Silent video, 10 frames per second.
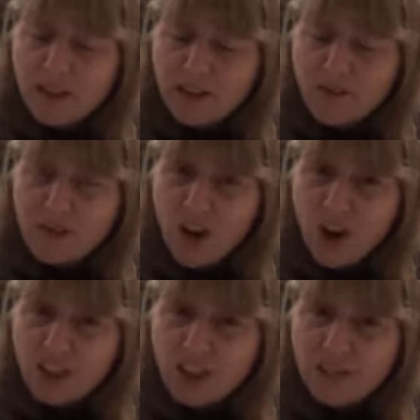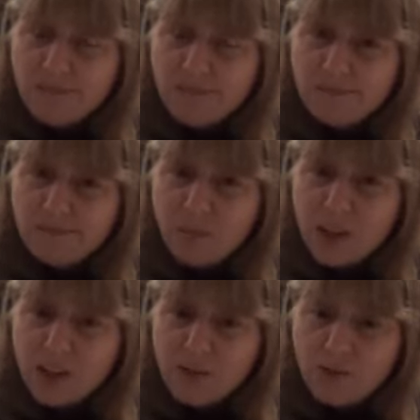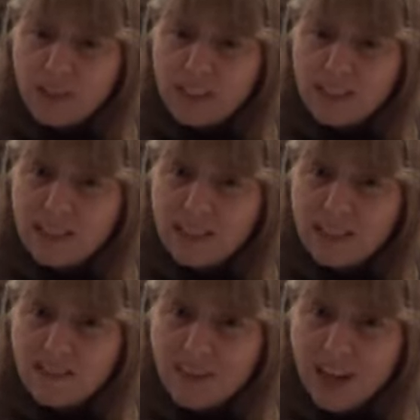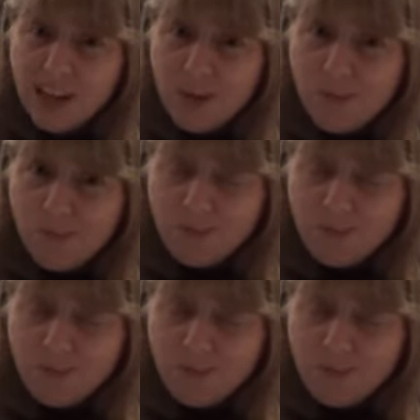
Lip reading: use caution when you listen to this video.